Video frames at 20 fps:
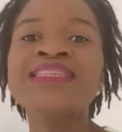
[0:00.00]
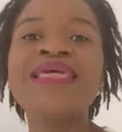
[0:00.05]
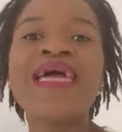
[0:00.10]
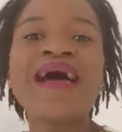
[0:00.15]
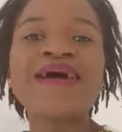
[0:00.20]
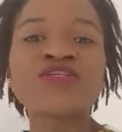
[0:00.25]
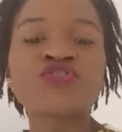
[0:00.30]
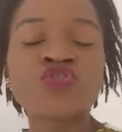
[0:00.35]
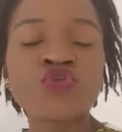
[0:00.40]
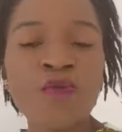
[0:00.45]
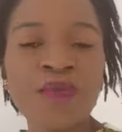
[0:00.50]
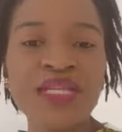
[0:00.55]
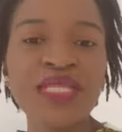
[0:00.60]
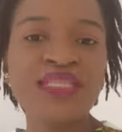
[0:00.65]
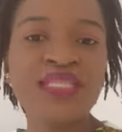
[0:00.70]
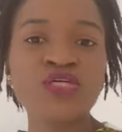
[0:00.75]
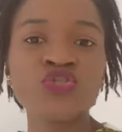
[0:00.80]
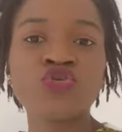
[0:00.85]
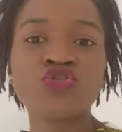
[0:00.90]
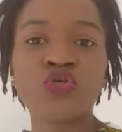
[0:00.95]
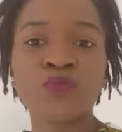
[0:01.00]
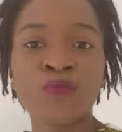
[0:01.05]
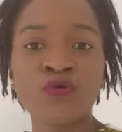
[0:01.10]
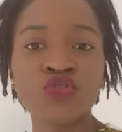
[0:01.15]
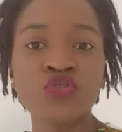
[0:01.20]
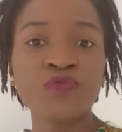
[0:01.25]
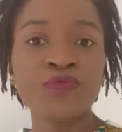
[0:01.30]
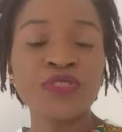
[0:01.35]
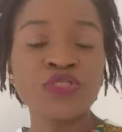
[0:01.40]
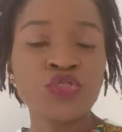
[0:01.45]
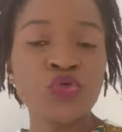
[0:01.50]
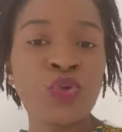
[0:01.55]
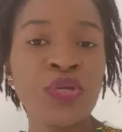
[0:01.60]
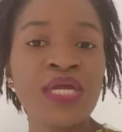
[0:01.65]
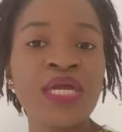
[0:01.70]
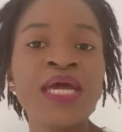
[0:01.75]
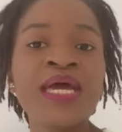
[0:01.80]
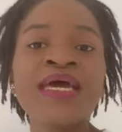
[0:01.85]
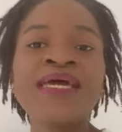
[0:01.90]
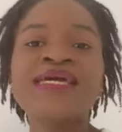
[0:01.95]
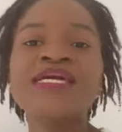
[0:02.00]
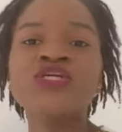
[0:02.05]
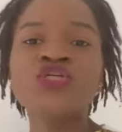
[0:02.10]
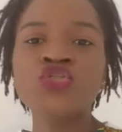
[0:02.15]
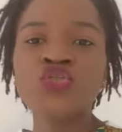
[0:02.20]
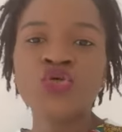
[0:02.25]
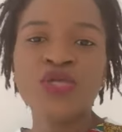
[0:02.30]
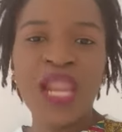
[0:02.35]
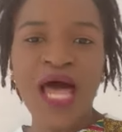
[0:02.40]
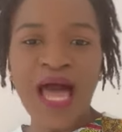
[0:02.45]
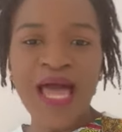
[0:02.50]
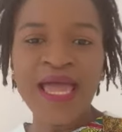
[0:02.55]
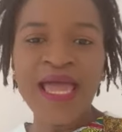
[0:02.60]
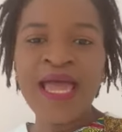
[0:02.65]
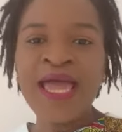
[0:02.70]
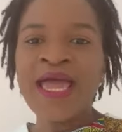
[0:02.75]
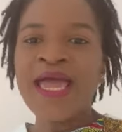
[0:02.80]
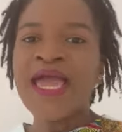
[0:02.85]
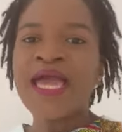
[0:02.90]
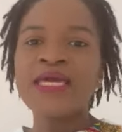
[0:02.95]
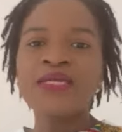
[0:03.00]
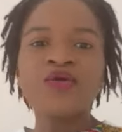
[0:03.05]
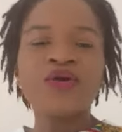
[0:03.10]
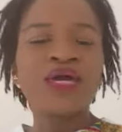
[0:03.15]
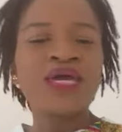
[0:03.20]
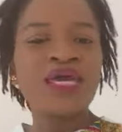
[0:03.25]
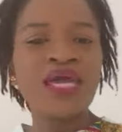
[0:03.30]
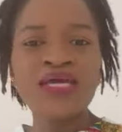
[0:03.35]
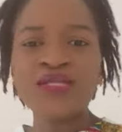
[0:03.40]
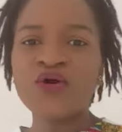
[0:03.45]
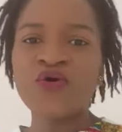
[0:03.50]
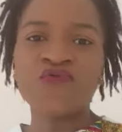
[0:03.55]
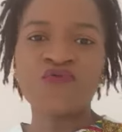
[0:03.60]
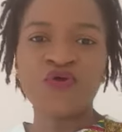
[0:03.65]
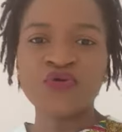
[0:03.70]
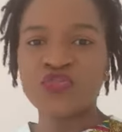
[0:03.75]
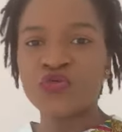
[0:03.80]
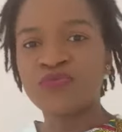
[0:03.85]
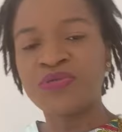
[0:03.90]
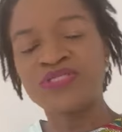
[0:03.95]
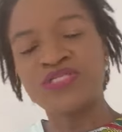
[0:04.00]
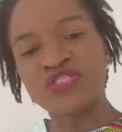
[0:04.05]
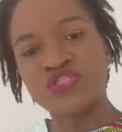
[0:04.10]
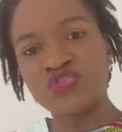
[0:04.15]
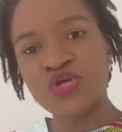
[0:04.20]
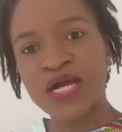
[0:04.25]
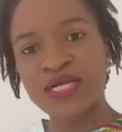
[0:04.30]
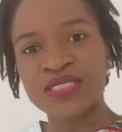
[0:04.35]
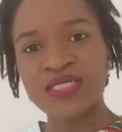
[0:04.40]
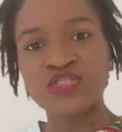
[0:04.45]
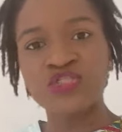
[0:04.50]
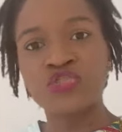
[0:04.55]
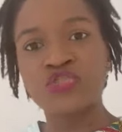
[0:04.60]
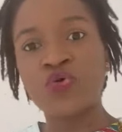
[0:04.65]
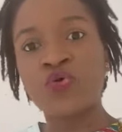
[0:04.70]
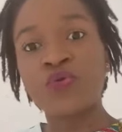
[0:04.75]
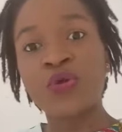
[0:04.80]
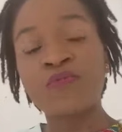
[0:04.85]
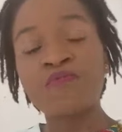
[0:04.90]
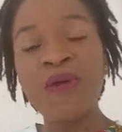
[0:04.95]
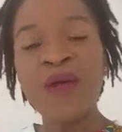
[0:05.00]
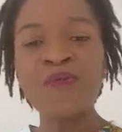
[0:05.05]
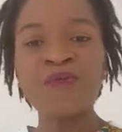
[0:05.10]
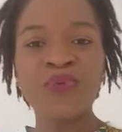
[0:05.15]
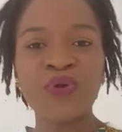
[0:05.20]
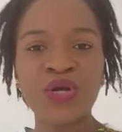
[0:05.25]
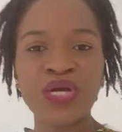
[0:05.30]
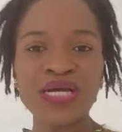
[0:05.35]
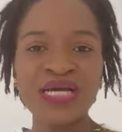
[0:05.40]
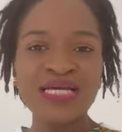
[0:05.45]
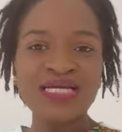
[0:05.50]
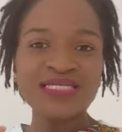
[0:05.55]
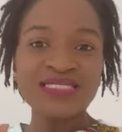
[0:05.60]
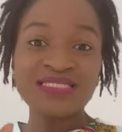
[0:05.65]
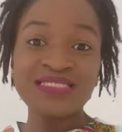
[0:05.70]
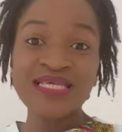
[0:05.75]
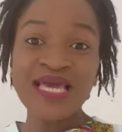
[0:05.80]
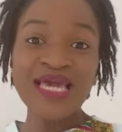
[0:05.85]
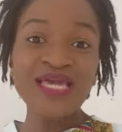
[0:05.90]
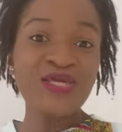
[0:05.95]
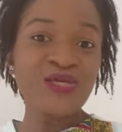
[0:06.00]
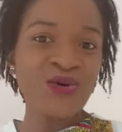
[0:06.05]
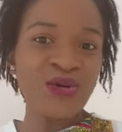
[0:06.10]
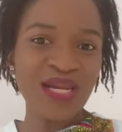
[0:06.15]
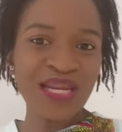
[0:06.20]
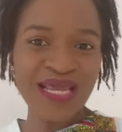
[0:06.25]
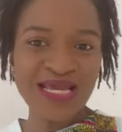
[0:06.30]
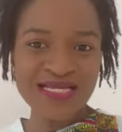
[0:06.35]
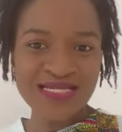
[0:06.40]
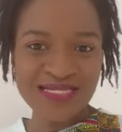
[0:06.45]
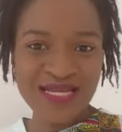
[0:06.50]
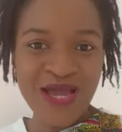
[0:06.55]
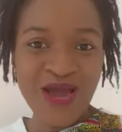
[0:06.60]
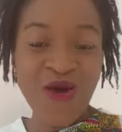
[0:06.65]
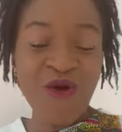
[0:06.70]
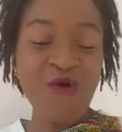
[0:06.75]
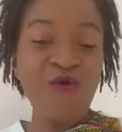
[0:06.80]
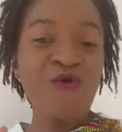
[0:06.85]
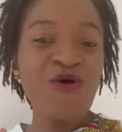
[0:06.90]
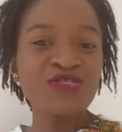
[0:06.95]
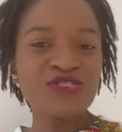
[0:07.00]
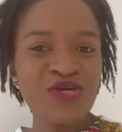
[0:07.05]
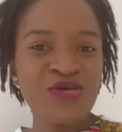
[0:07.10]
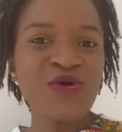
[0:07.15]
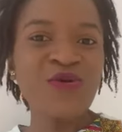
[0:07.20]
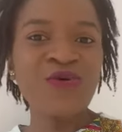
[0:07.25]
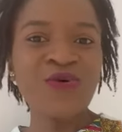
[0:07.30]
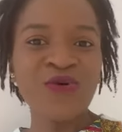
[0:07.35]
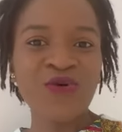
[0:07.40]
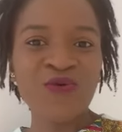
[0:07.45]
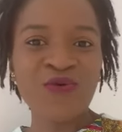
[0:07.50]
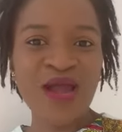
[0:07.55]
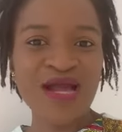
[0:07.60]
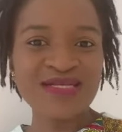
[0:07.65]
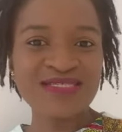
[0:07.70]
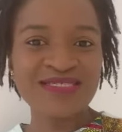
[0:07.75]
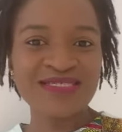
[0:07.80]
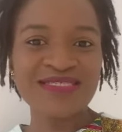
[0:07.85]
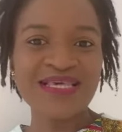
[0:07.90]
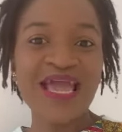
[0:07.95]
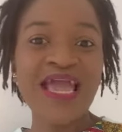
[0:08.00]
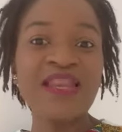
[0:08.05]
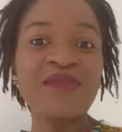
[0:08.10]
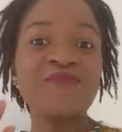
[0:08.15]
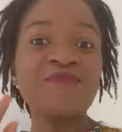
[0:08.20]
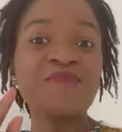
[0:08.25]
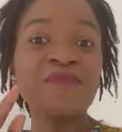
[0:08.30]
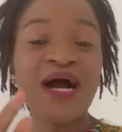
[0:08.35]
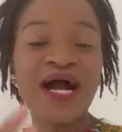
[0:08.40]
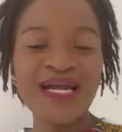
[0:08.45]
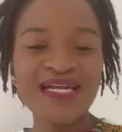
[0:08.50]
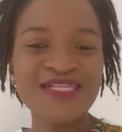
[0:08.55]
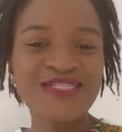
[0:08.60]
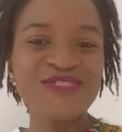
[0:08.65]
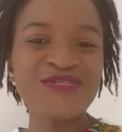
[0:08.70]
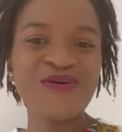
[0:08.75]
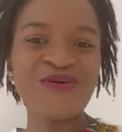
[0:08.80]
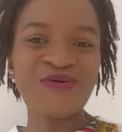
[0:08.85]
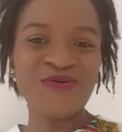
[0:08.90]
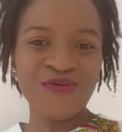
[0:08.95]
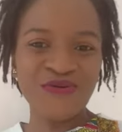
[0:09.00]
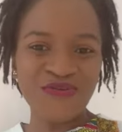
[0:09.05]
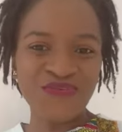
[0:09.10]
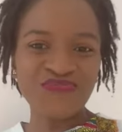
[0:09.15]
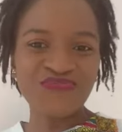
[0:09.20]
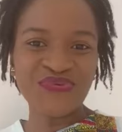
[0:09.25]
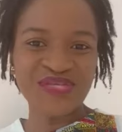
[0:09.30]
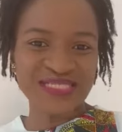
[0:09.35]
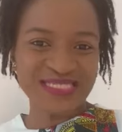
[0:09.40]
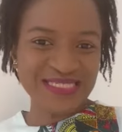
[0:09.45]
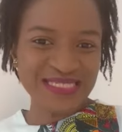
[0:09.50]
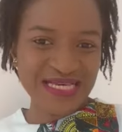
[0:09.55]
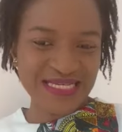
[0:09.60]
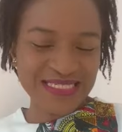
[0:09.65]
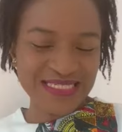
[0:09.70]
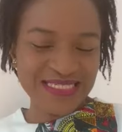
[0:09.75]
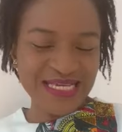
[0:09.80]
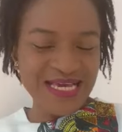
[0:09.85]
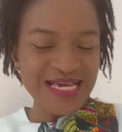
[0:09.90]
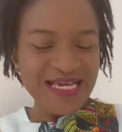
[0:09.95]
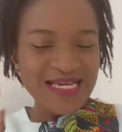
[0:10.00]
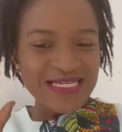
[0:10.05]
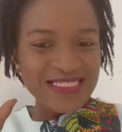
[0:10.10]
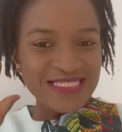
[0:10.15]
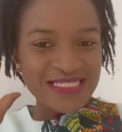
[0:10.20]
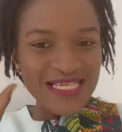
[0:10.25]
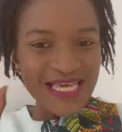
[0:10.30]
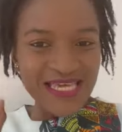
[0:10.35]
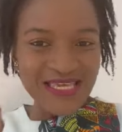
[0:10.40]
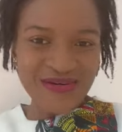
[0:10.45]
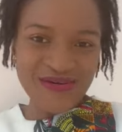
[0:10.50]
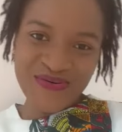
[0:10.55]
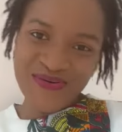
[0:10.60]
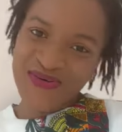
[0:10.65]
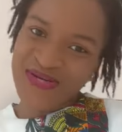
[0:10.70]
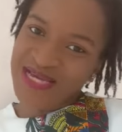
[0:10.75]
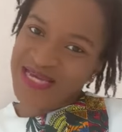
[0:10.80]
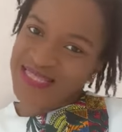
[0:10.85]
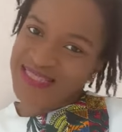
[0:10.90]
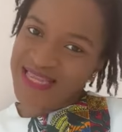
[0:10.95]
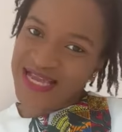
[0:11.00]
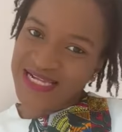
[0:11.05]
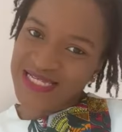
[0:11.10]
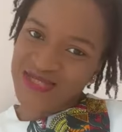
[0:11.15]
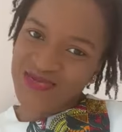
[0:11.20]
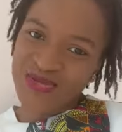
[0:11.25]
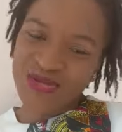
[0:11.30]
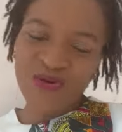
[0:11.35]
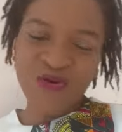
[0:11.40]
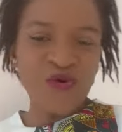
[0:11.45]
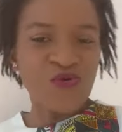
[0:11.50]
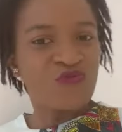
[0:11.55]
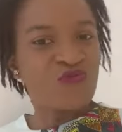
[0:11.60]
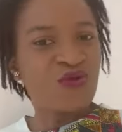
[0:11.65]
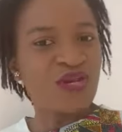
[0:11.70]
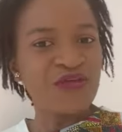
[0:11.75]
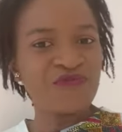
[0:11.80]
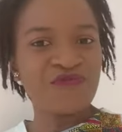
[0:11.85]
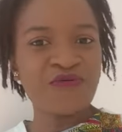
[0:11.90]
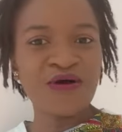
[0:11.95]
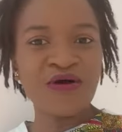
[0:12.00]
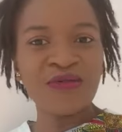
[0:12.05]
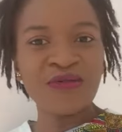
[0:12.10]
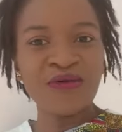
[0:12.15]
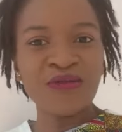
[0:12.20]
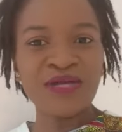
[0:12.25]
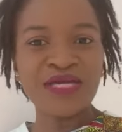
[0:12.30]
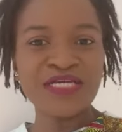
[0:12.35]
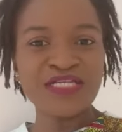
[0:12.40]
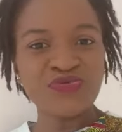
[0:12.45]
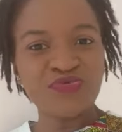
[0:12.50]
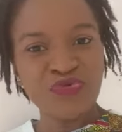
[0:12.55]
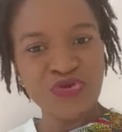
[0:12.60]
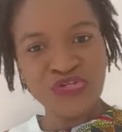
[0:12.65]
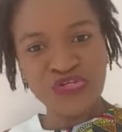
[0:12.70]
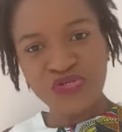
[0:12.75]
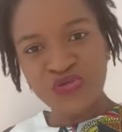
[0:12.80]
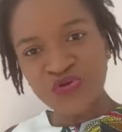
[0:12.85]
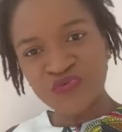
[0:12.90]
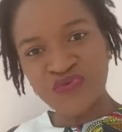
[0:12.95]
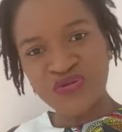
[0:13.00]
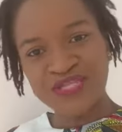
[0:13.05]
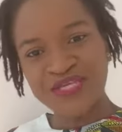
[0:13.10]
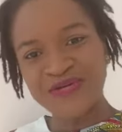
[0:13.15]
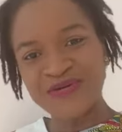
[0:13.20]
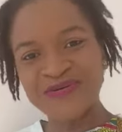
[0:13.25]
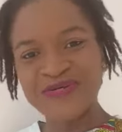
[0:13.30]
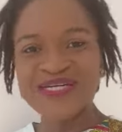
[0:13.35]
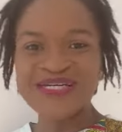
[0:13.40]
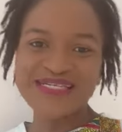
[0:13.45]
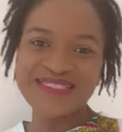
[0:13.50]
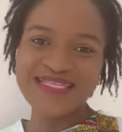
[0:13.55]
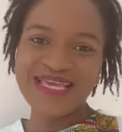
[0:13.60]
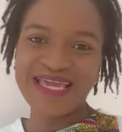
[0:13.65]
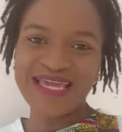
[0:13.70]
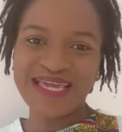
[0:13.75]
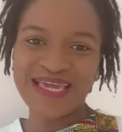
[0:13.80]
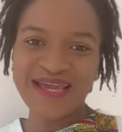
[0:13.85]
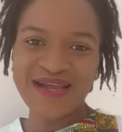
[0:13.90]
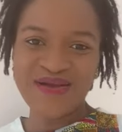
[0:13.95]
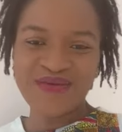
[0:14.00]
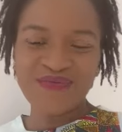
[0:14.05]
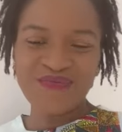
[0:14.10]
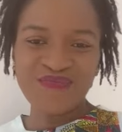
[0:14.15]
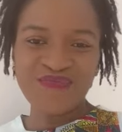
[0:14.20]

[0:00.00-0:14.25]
There are so many things you're supposed to be doing in July, and you can't afford to be distracted. So remember, stay in your lane, water your own grass, and mind your own business. See you next week, hopefully, for another inspirational video. Take care.